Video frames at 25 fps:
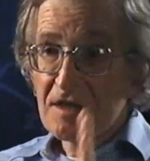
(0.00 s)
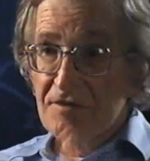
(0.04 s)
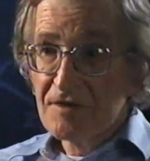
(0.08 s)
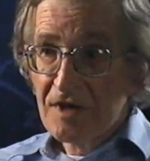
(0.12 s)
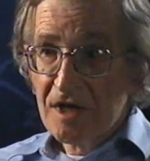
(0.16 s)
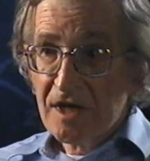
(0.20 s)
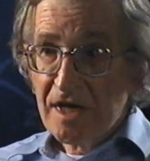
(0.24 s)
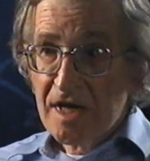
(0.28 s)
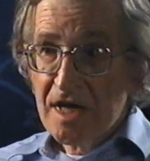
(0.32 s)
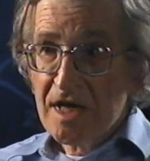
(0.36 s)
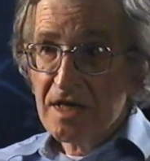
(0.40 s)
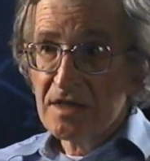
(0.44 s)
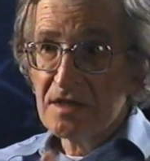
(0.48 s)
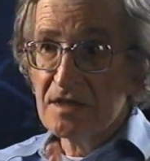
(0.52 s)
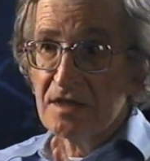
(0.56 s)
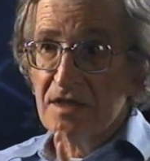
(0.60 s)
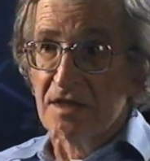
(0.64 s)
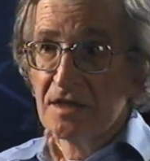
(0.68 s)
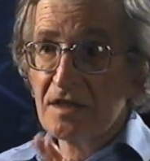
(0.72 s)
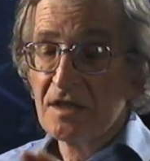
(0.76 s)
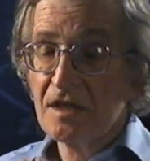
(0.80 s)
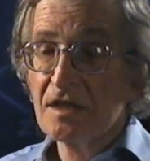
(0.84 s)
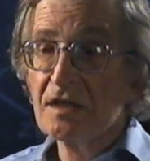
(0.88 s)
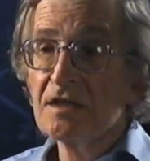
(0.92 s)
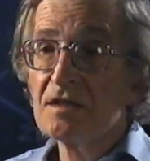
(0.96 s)
At the very
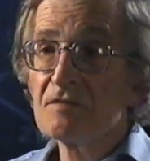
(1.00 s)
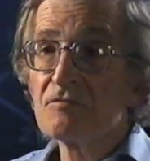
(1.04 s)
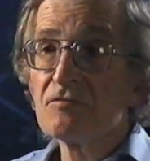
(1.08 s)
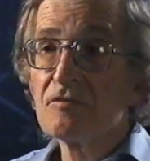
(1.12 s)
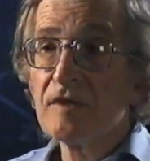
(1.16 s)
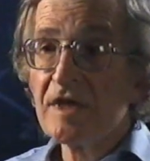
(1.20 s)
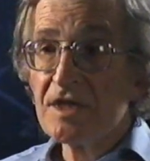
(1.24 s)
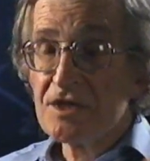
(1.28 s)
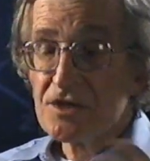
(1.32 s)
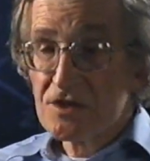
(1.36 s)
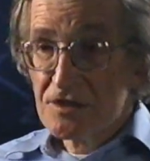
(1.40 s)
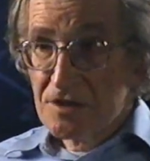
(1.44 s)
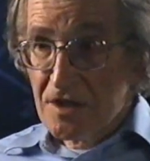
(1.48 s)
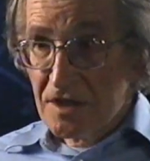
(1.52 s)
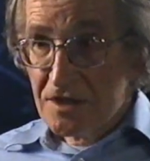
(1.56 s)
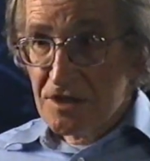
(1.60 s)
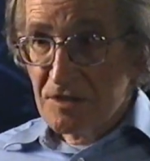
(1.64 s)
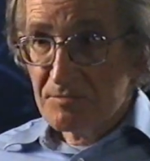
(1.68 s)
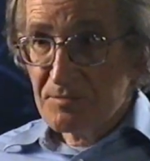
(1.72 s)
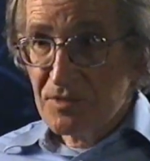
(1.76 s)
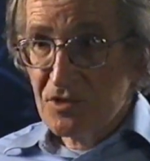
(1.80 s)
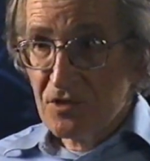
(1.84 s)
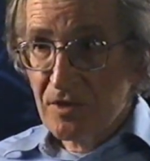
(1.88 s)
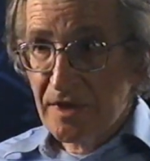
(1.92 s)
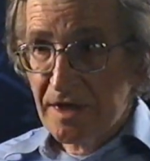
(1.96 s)
end, it had reached
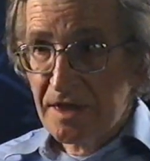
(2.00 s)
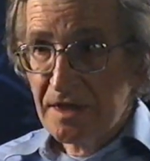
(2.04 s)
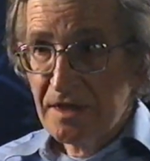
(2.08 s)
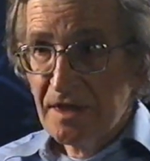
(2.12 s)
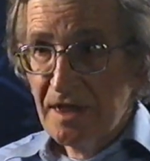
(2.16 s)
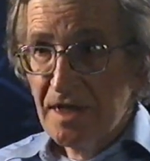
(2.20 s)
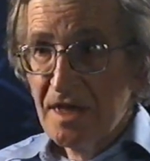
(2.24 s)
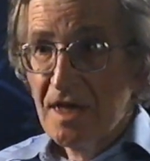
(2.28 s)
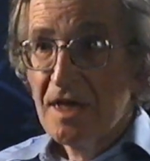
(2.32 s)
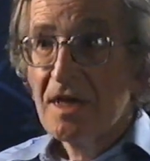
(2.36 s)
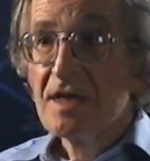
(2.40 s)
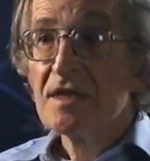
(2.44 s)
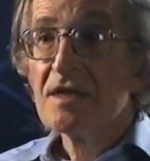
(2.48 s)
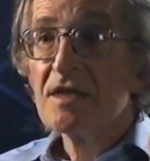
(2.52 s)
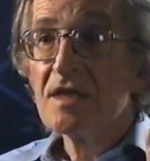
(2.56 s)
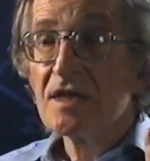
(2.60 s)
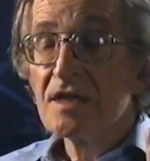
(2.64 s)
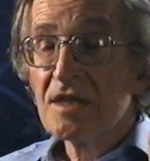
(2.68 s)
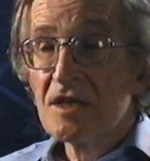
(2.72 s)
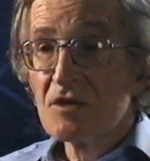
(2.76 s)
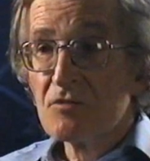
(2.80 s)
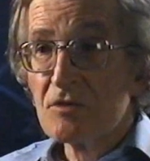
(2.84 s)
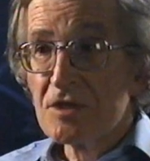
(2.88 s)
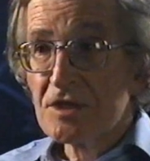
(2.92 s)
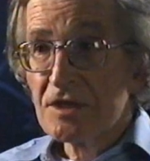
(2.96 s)
such a point
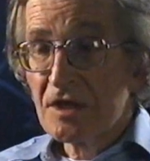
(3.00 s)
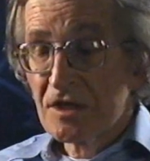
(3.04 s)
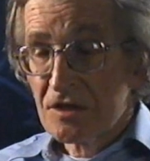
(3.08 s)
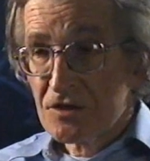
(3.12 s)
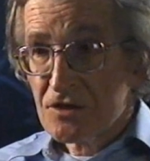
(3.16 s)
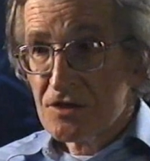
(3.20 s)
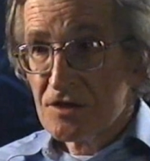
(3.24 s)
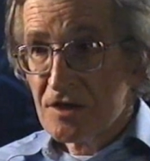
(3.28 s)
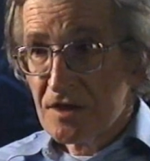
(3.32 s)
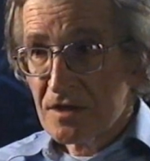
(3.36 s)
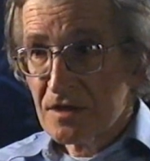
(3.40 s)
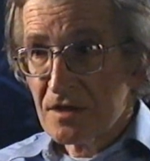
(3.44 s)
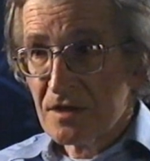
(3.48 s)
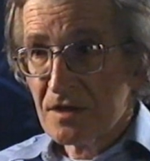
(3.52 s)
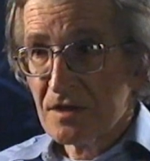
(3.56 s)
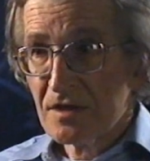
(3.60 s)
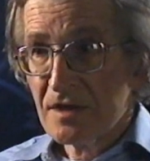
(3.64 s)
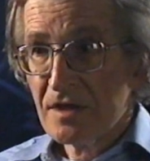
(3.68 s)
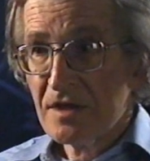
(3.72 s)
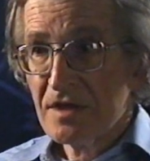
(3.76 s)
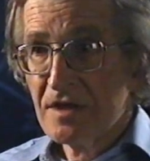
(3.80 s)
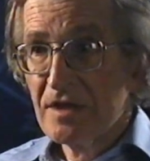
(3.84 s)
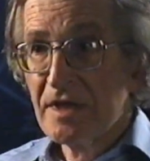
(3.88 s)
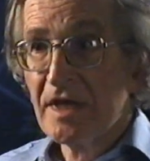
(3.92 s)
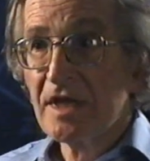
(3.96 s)
that there was
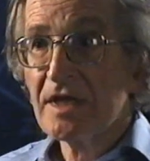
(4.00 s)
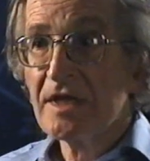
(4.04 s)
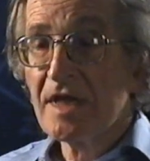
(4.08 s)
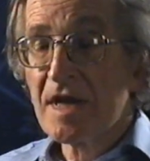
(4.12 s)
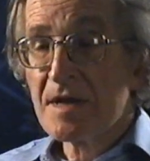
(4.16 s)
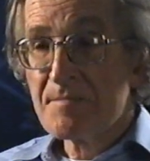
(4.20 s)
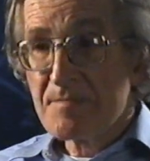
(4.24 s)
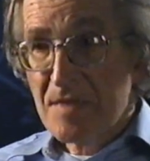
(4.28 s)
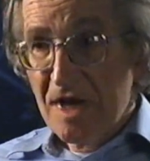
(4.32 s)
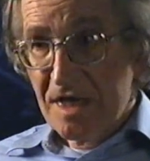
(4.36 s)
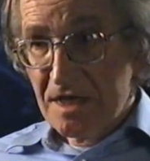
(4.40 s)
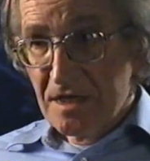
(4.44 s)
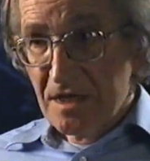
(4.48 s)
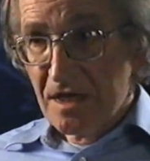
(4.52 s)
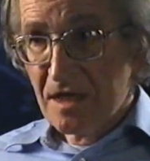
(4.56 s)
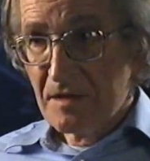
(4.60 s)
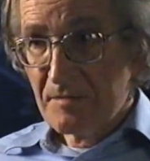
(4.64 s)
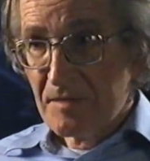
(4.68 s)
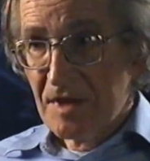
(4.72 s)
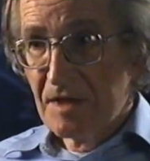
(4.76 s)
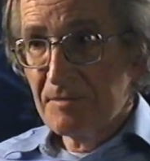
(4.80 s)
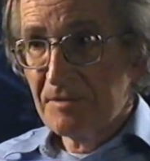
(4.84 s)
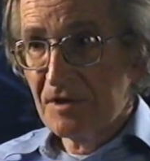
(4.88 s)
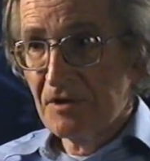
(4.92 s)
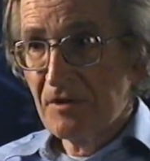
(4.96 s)
concern that they might
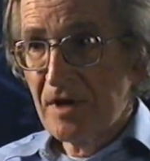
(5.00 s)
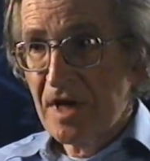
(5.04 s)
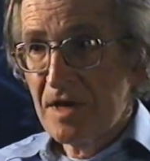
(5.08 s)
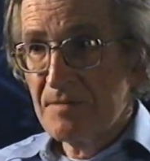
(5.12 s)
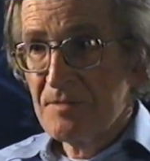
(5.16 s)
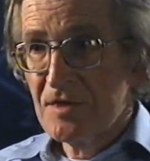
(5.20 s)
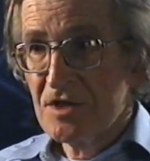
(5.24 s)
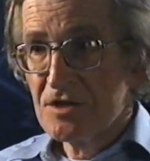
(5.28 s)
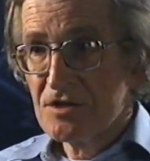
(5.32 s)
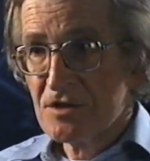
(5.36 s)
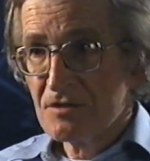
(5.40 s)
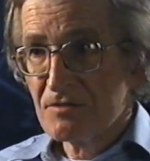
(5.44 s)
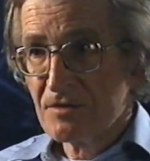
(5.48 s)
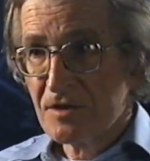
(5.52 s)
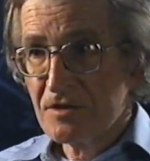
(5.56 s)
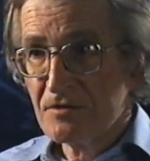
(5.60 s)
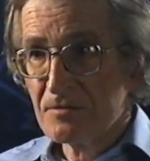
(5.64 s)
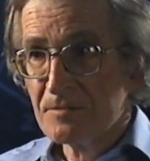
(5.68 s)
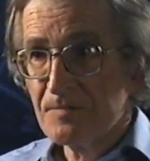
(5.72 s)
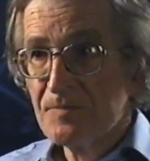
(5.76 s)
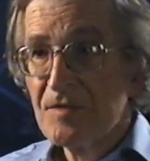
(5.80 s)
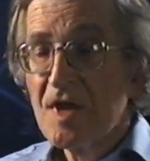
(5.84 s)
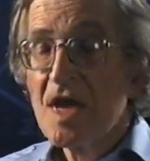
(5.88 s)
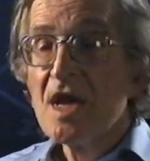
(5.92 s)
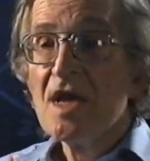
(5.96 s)
not be able to ram this
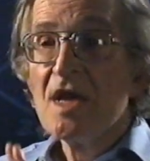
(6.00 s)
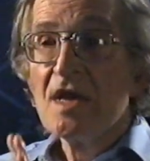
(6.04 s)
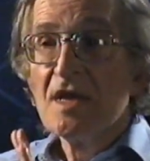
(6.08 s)
through.